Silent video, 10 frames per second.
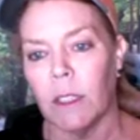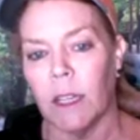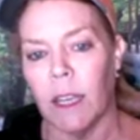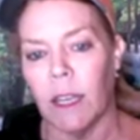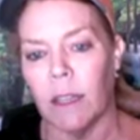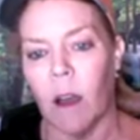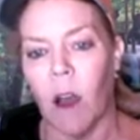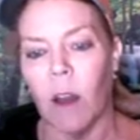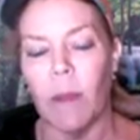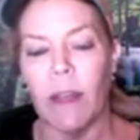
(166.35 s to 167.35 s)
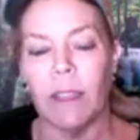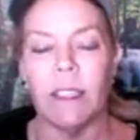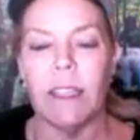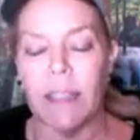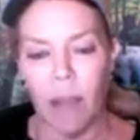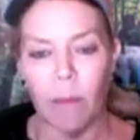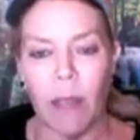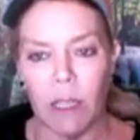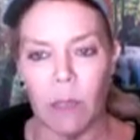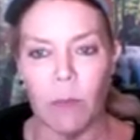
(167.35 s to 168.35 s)
to get automated lead
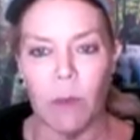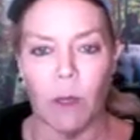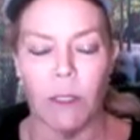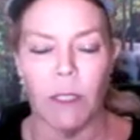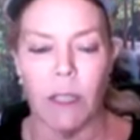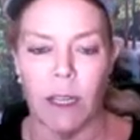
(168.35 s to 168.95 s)
campaigns built.